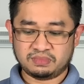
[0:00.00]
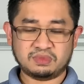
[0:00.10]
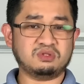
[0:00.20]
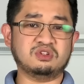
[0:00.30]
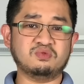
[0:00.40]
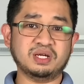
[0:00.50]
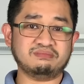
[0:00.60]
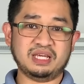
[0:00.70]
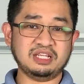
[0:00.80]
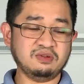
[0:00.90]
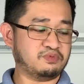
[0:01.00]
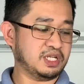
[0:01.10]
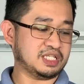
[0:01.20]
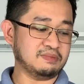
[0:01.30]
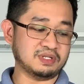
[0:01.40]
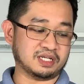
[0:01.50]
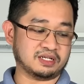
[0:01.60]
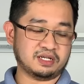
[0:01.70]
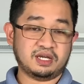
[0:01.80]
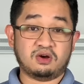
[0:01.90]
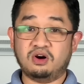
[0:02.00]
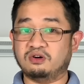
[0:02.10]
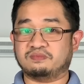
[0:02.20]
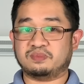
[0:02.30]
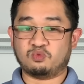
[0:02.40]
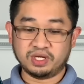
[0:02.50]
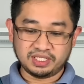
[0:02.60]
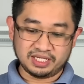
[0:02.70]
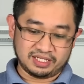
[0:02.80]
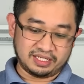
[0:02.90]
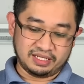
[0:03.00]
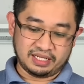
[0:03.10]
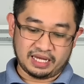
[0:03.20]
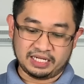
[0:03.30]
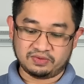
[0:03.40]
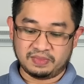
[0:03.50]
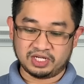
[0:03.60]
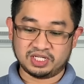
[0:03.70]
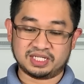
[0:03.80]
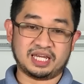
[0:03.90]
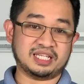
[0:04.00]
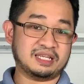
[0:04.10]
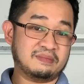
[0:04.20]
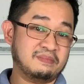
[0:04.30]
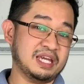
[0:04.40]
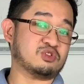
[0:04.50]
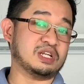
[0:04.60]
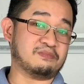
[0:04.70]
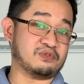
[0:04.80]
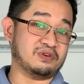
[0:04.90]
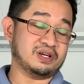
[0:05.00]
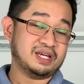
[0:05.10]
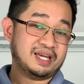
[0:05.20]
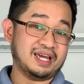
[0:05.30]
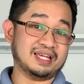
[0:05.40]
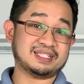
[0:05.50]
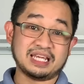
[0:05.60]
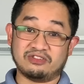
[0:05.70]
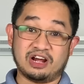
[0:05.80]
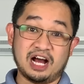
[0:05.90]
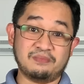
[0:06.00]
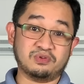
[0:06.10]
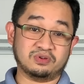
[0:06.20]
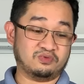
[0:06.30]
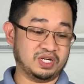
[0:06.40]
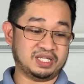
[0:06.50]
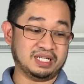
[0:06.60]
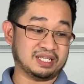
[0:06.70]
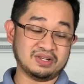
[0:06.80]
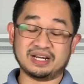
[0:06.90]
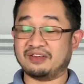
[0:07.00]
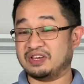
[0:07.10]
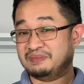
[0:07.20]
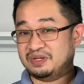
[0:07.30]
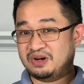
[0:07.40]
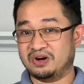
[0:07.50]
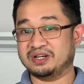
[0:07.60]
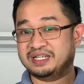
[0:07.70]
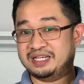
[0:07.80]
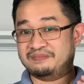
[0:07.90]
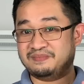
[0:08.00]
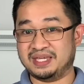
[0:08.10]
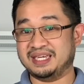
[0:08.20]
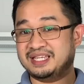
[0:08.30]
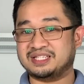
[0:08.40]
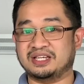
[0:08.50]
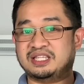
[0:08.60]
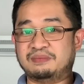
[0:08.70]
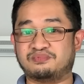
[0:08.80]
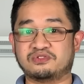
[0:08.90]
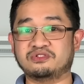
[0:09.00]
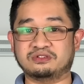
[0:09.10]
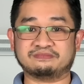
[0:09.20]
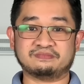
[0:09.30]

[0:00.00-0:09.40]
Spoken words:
You know what? They're actually pretty similar. Oh, one thing that I need to mention is that the Mate 20 Pro has stereo output, which is not available on the P30 Pro.